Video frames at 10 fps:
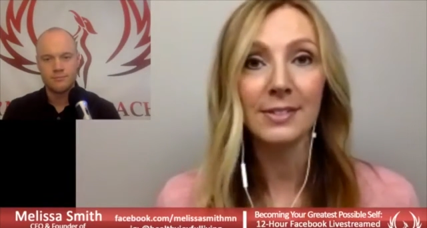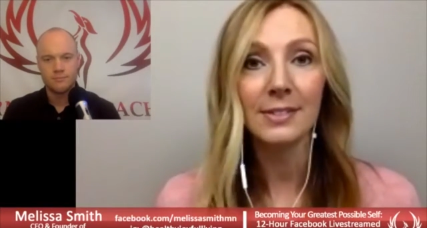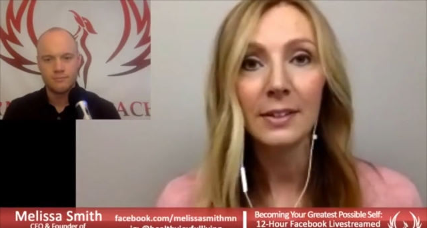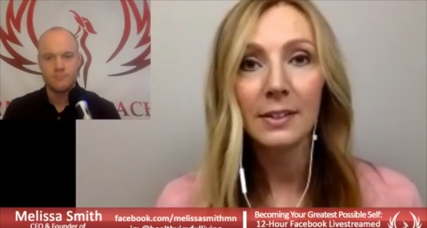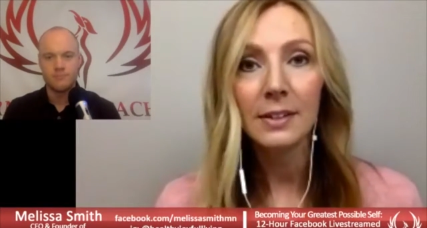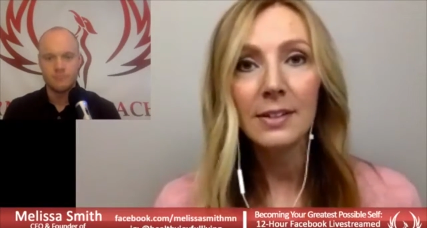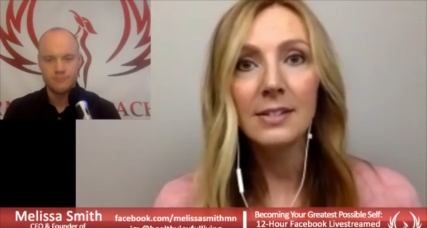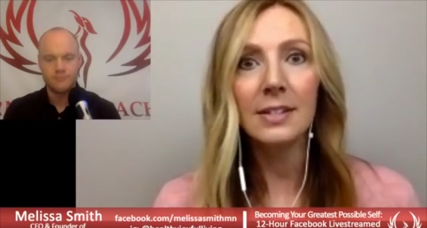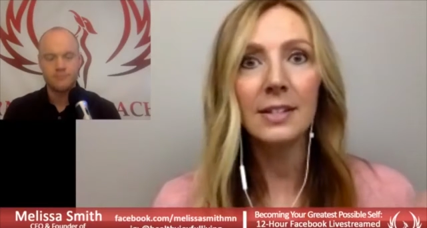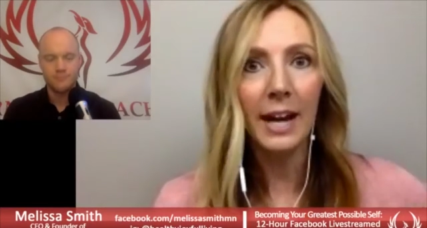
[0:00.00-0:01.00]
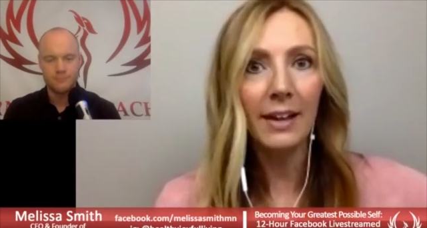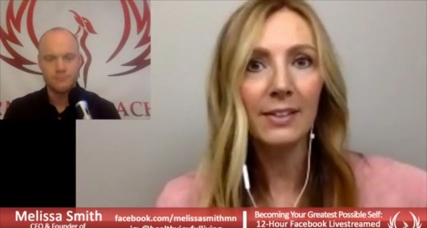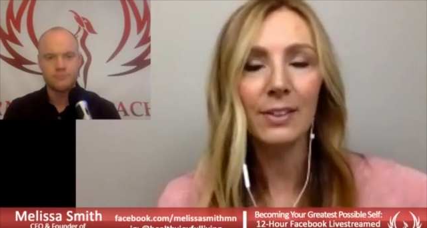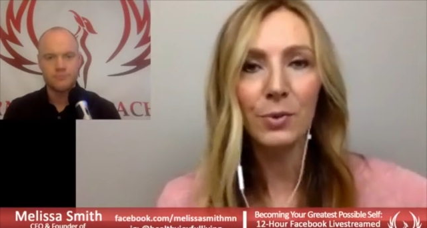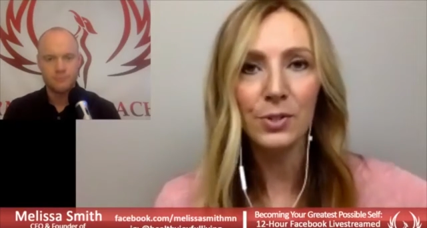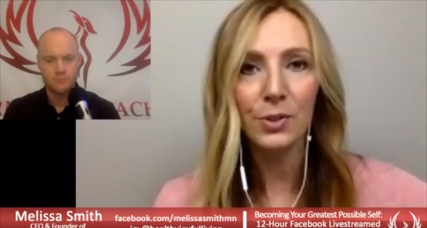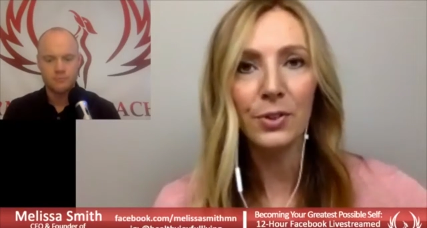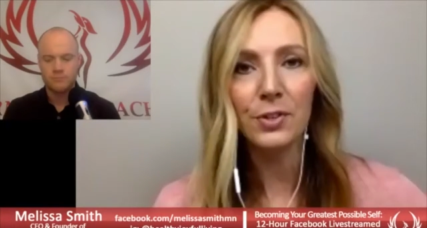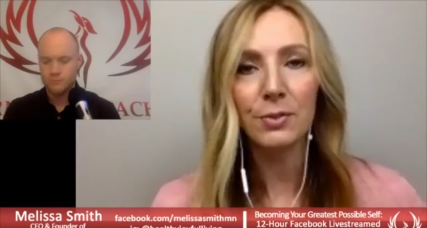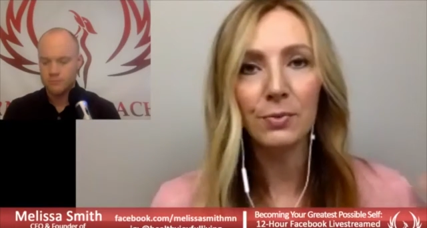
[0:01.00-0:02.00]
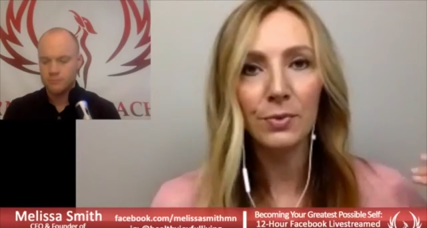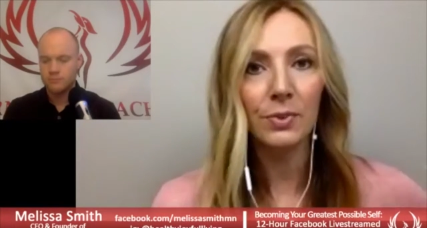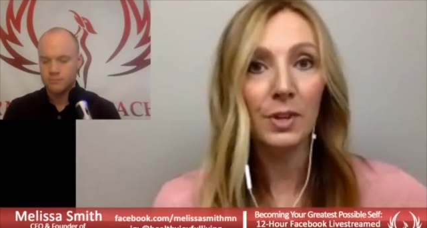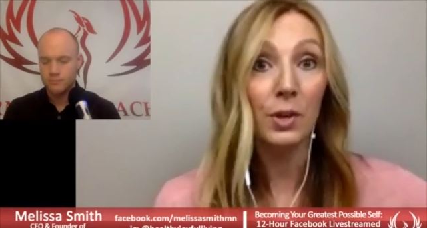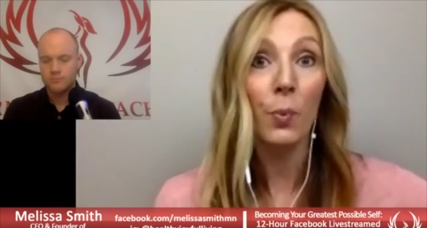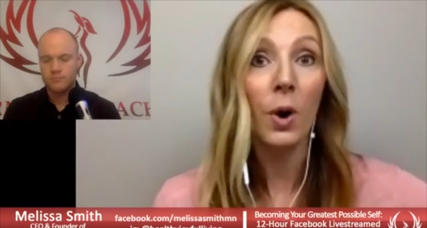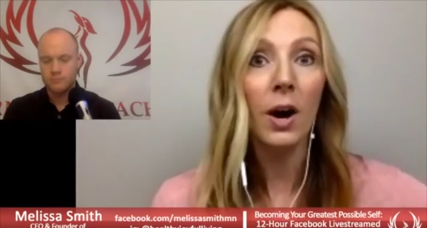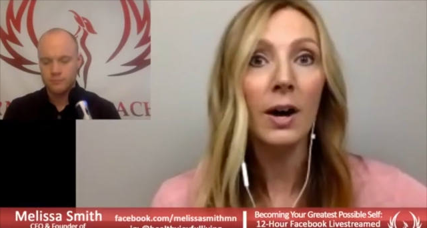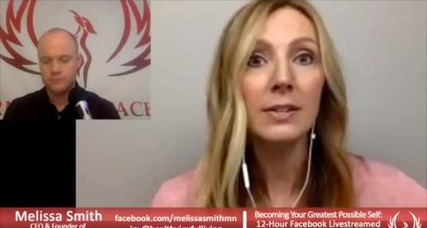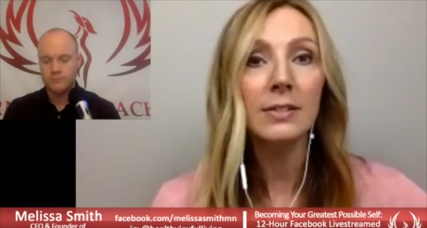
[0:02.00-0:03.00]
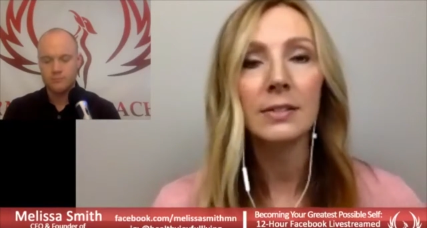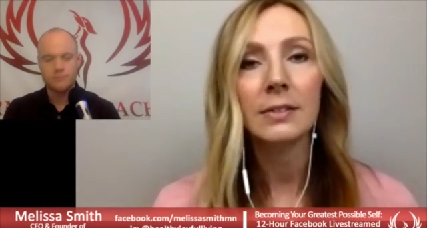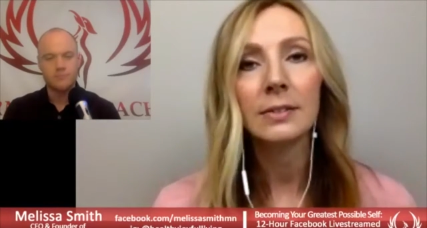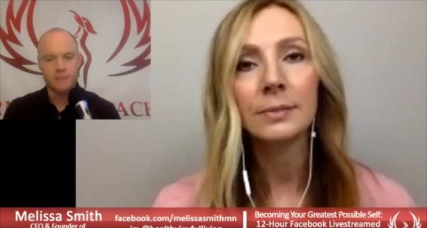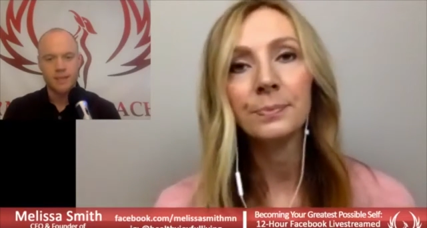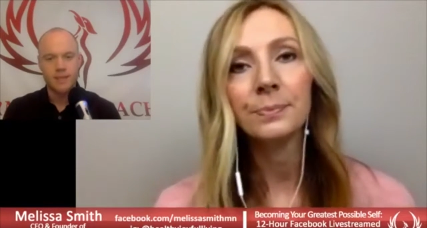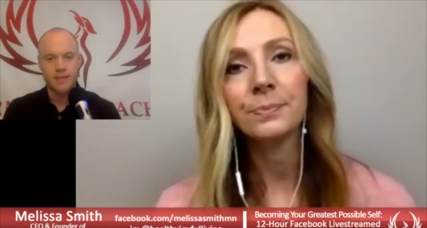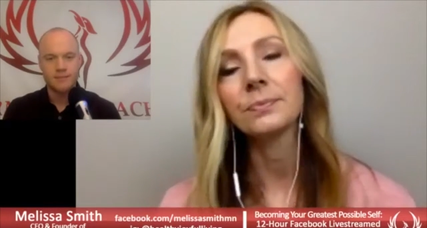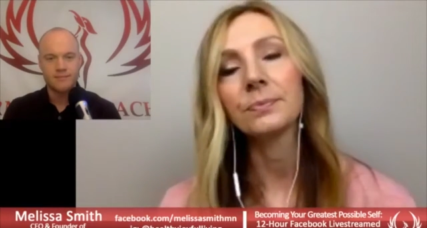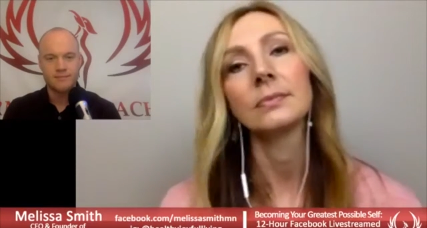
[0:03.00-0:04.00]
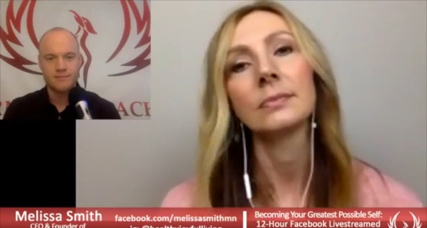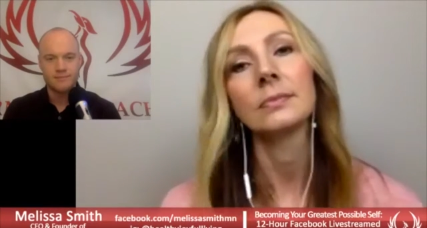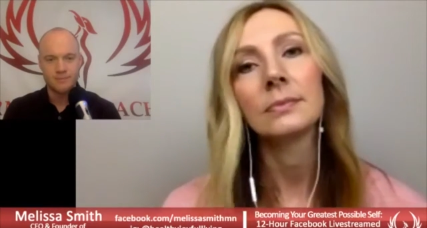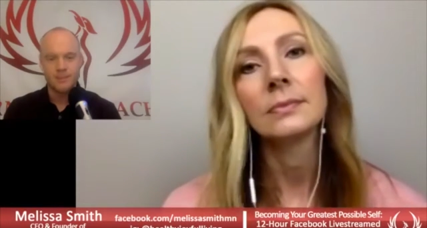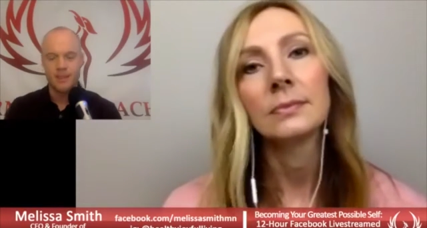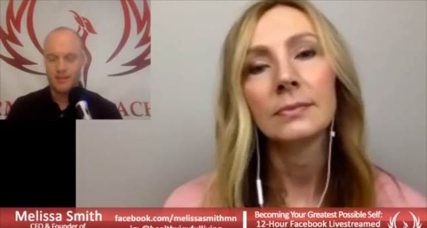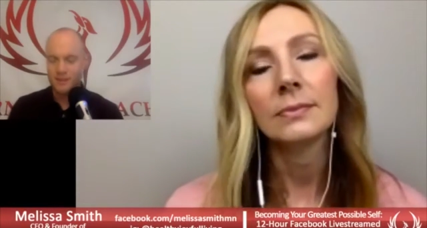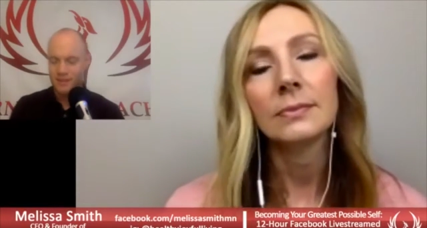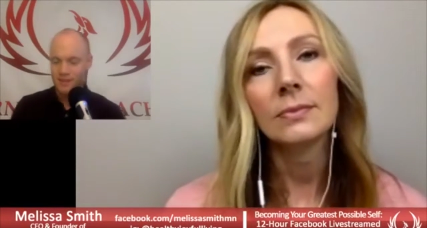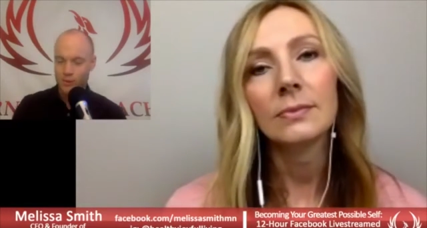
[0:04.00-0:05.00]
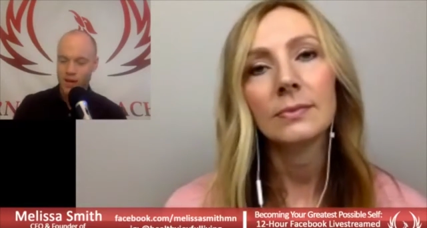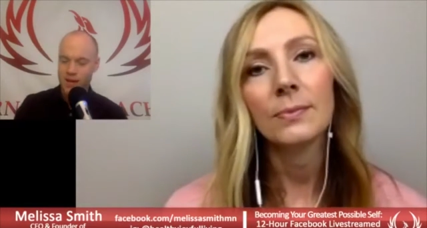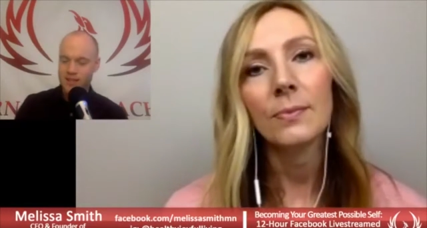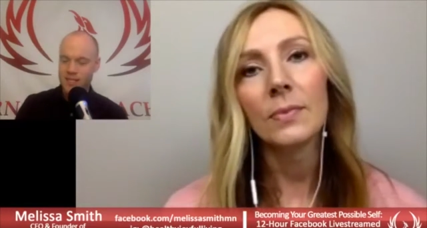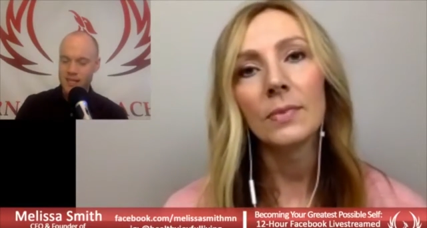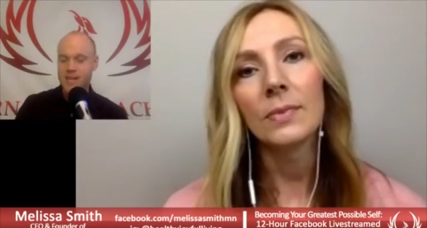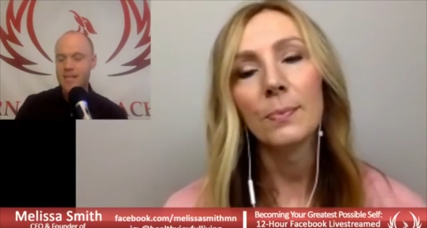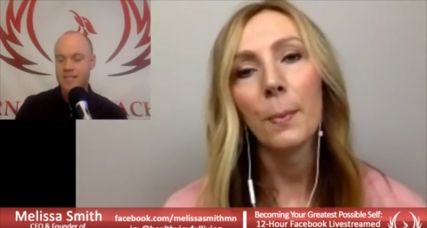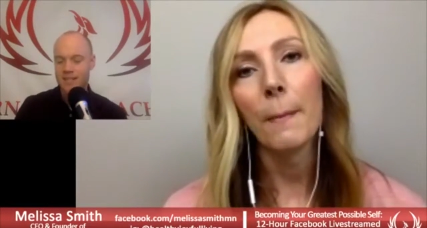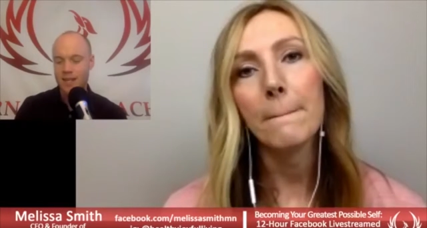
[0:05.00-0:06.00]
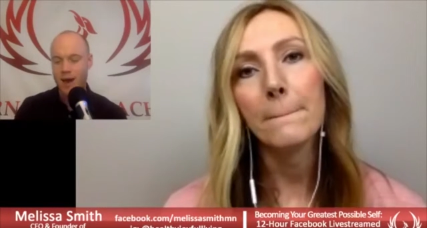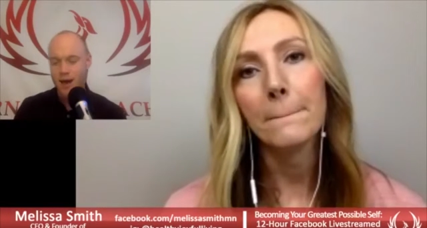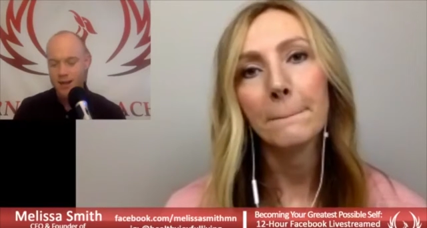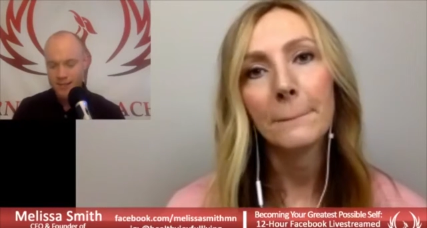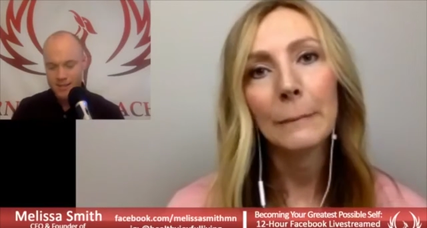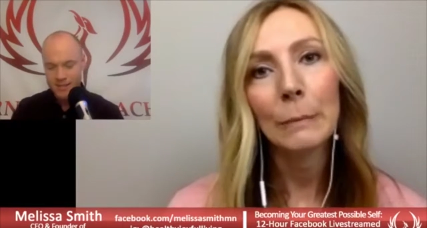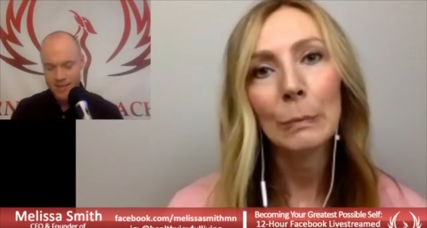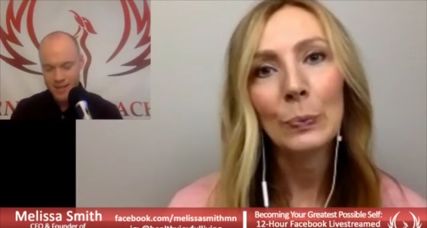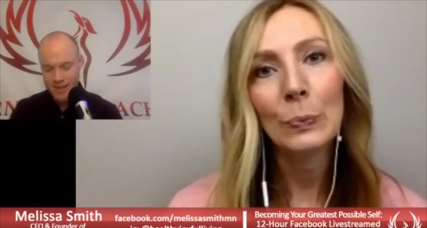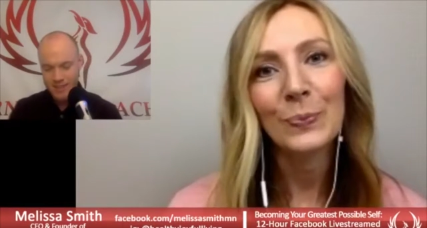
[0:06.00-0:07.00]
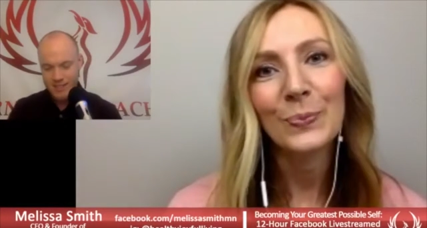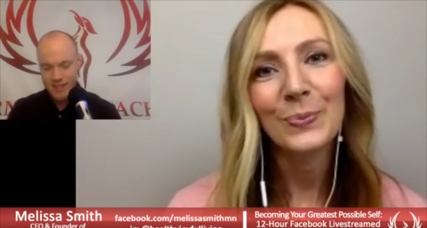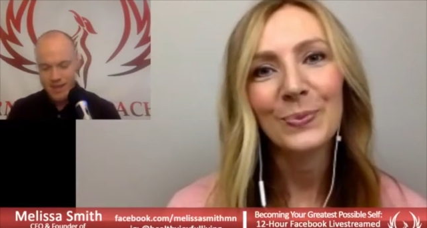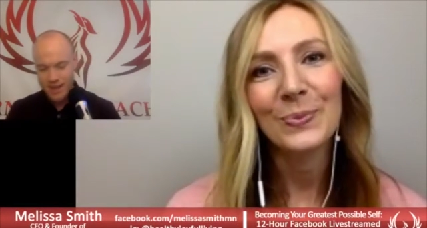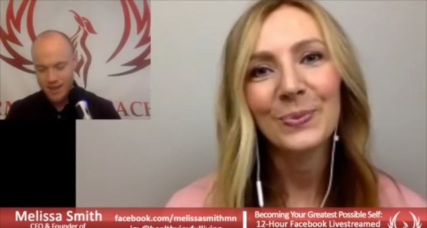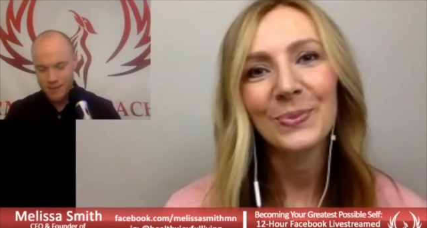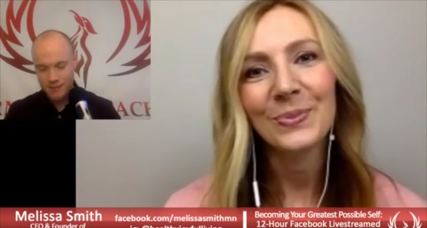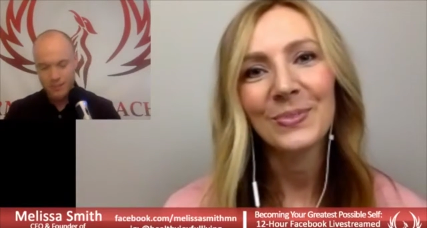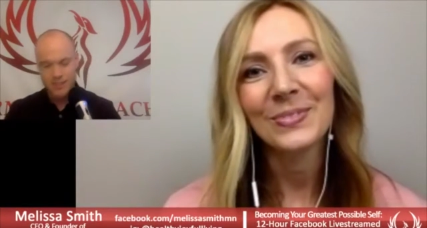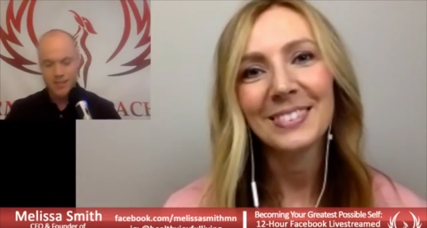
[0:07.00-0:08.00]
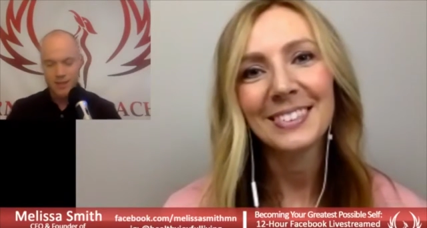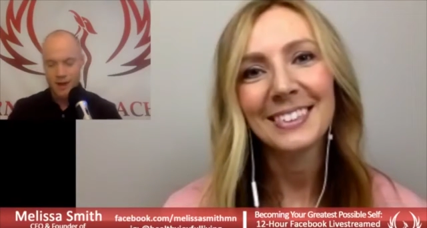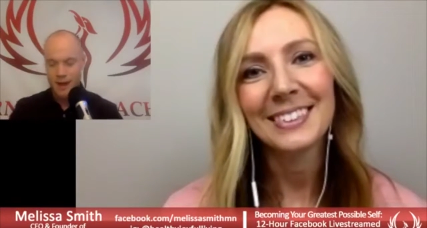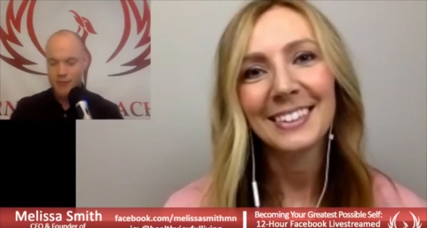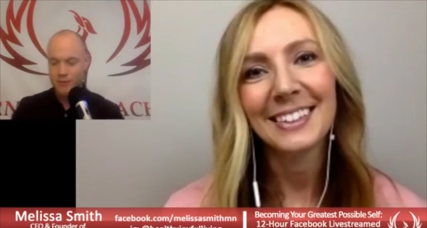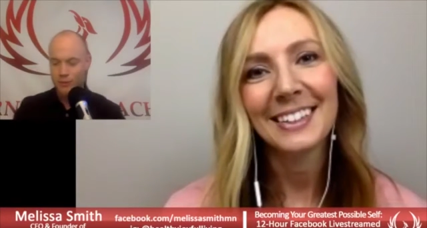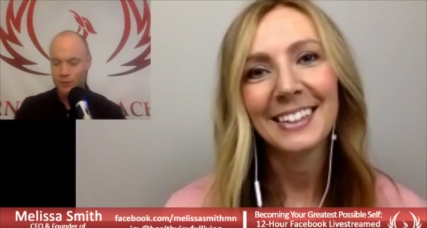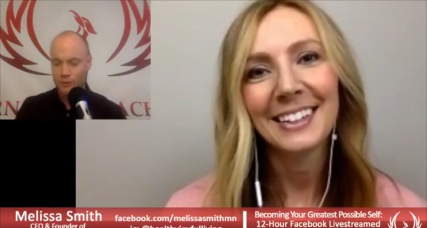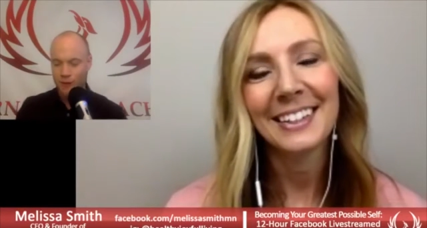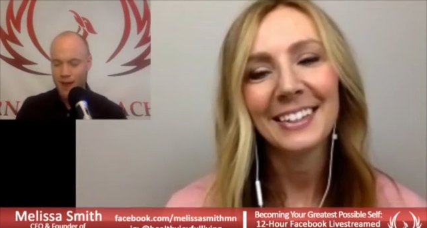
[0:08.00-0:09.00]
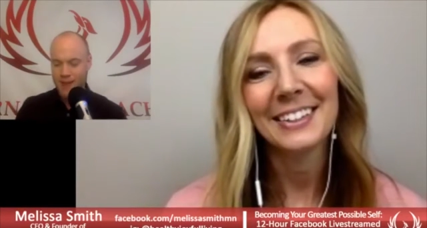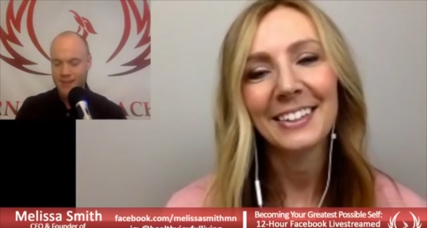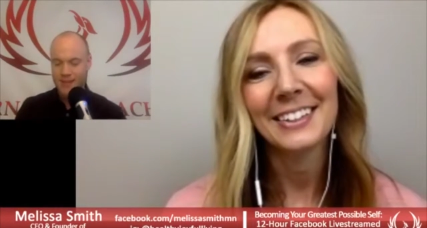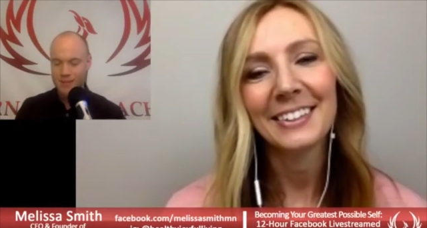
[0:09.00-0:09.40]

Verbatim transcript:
Speaker 1: mm. to get the results that, that you want
Speaker 2: Love it. And we got Denise in the audience saying, Melissa, you're absolutely right. That's